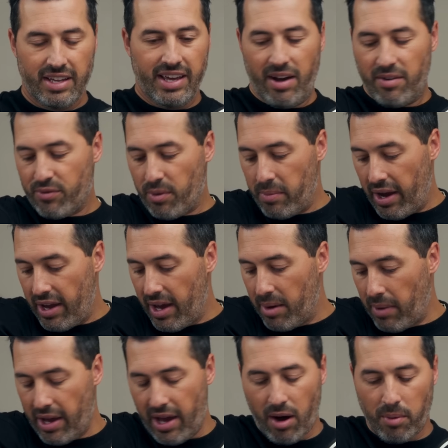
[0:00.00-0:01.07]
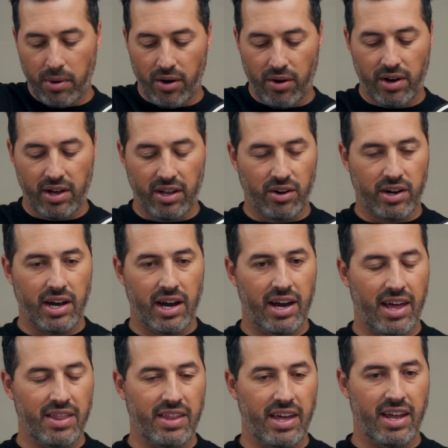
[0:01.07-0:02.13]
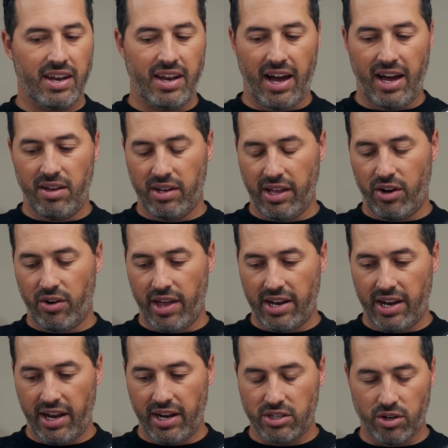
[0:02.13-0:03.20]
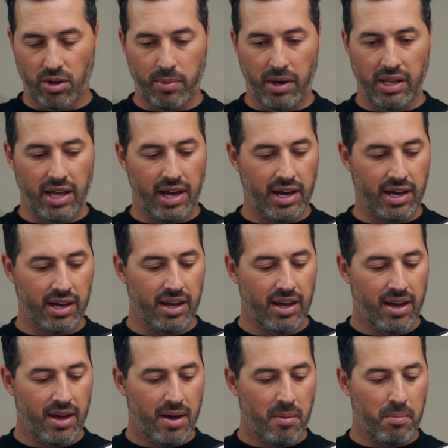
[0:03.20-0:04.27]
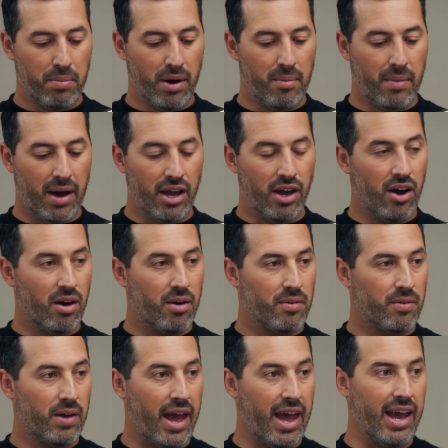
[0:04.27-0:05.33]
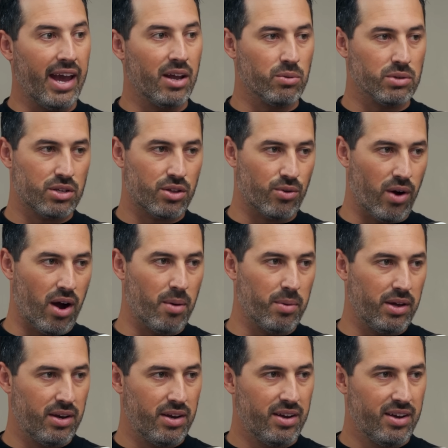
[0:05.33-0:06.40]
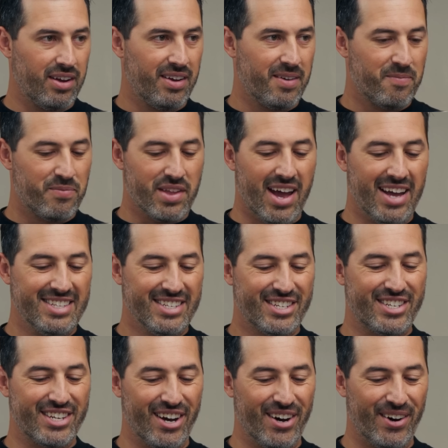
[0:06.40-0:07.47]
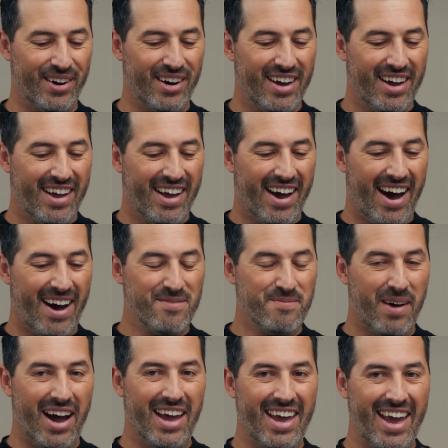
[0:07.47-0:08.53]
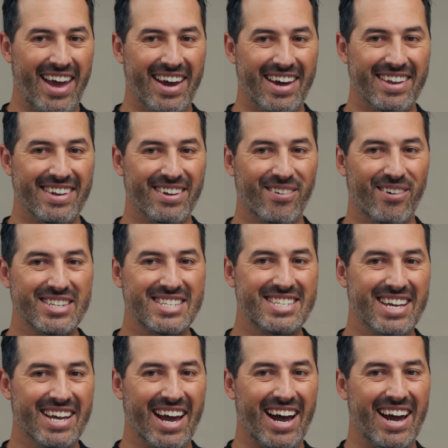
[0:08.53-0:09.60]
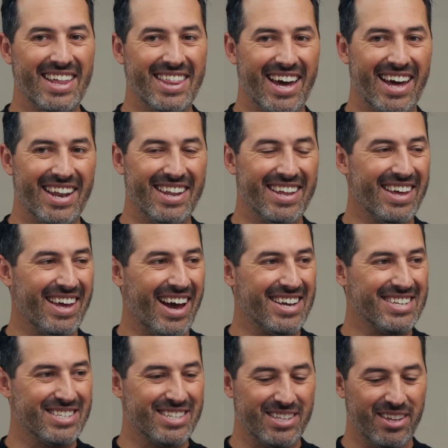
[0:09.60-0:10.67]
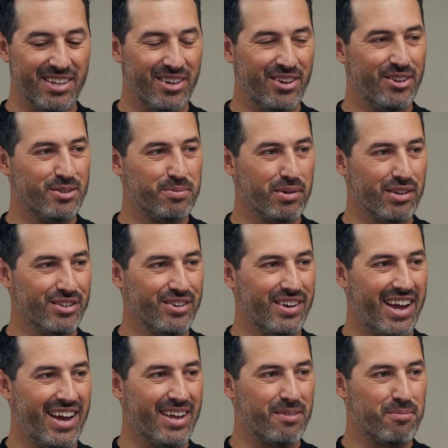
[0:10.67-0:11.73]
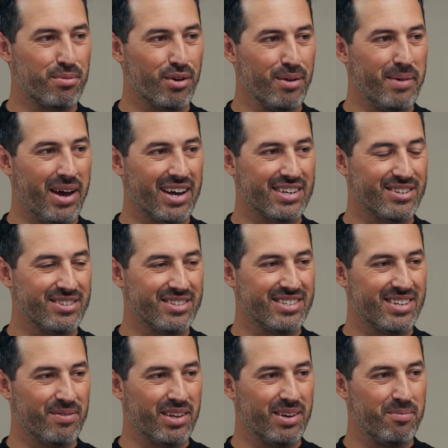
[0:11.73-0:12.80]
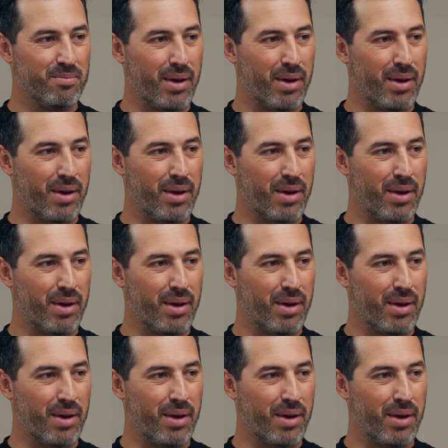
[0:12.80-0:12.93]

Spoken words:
Yeah, from my elbow, a little cut. And then later that night I saw my leg, but my hand was throbbing. And so my hand, what's the guy that has the huge balloon hand, Premax or something,